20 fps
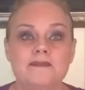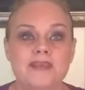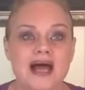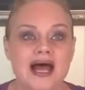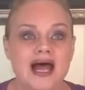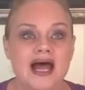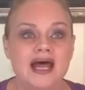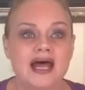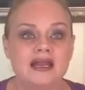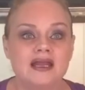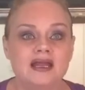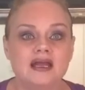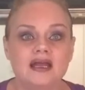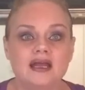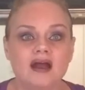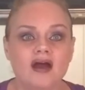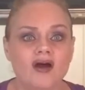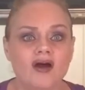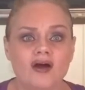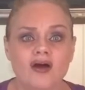bad,
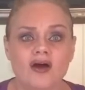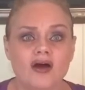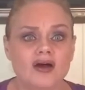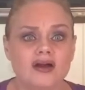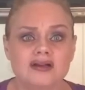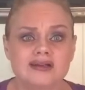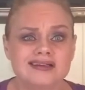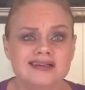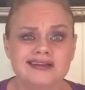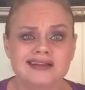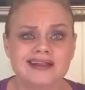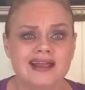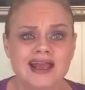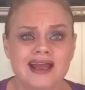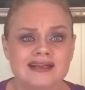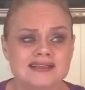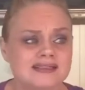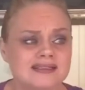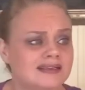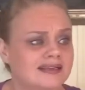
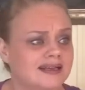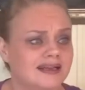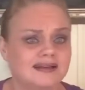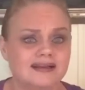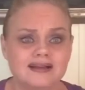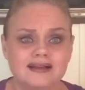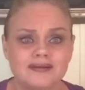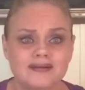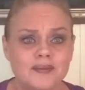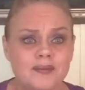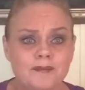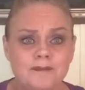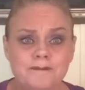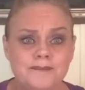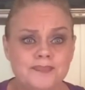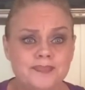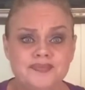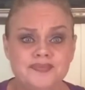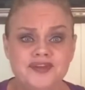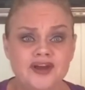cancel it.
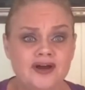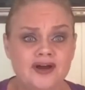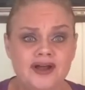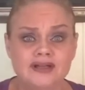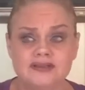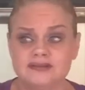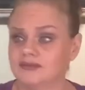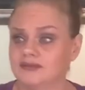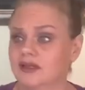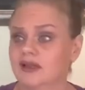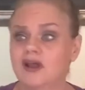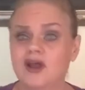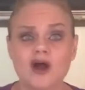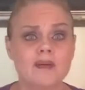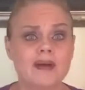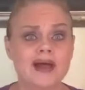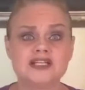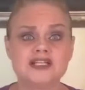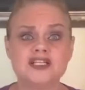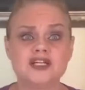Done. Go
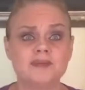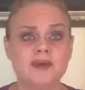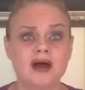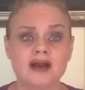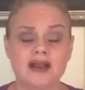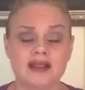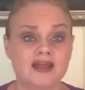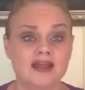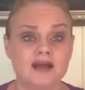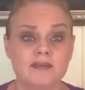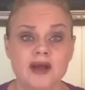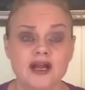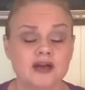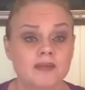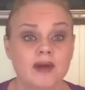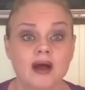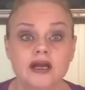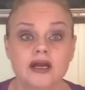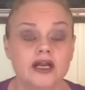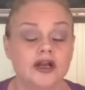back to your body. Think about your
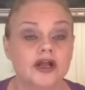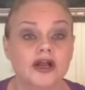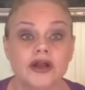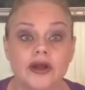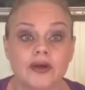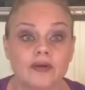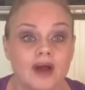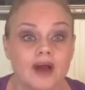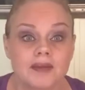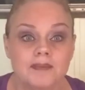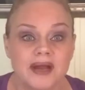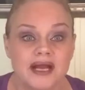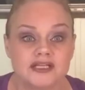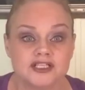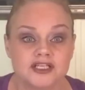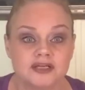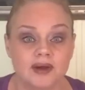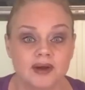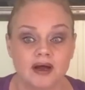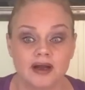body. You're going to go right back to
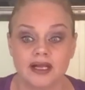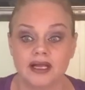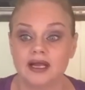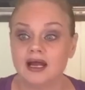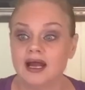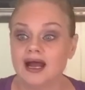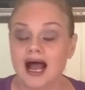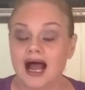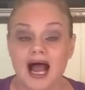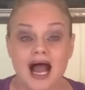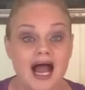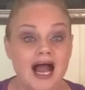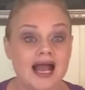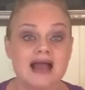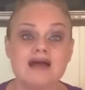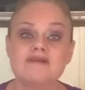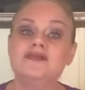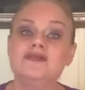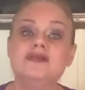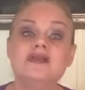your body. I
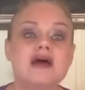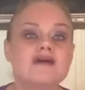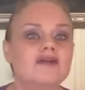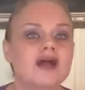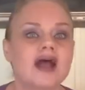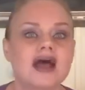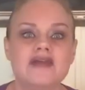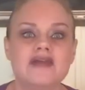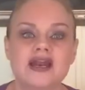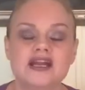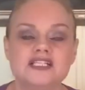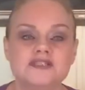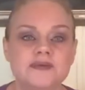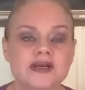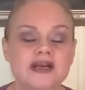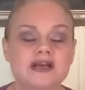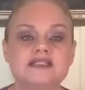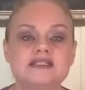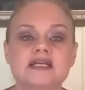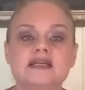have never had that
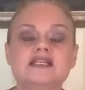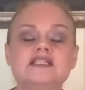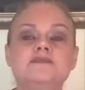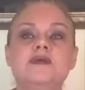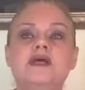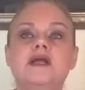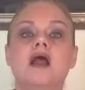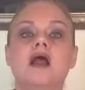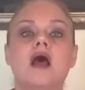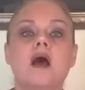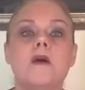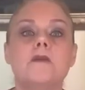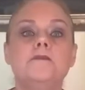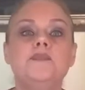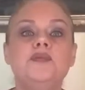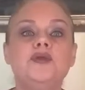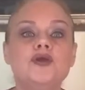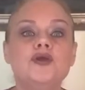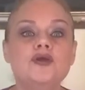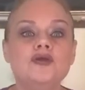experience. It has been
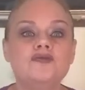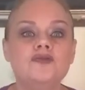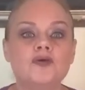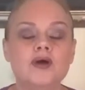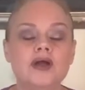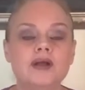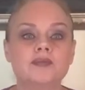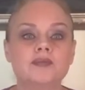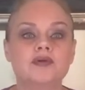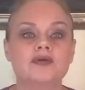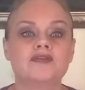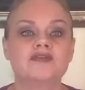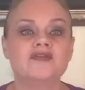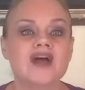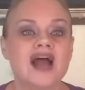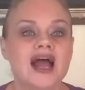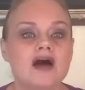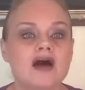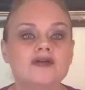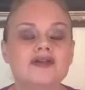beautiful and
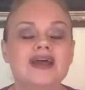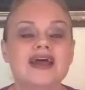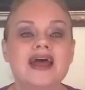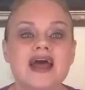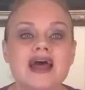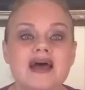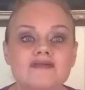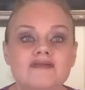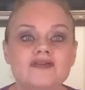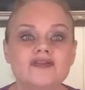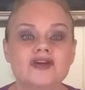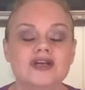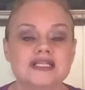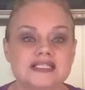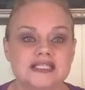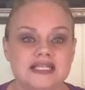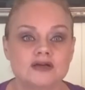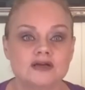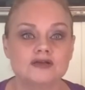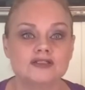profound every
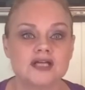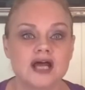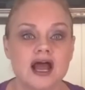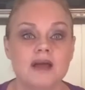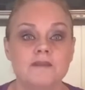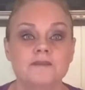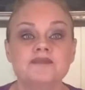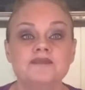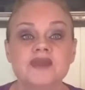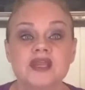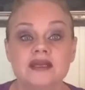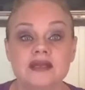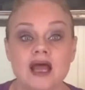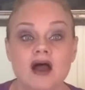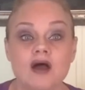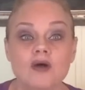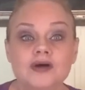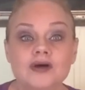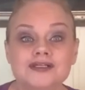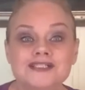single time. Now,
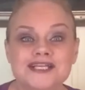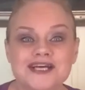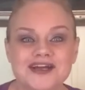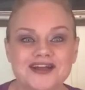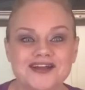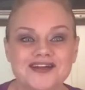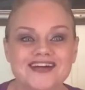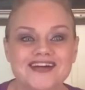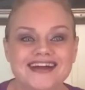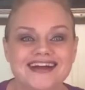I will tell you,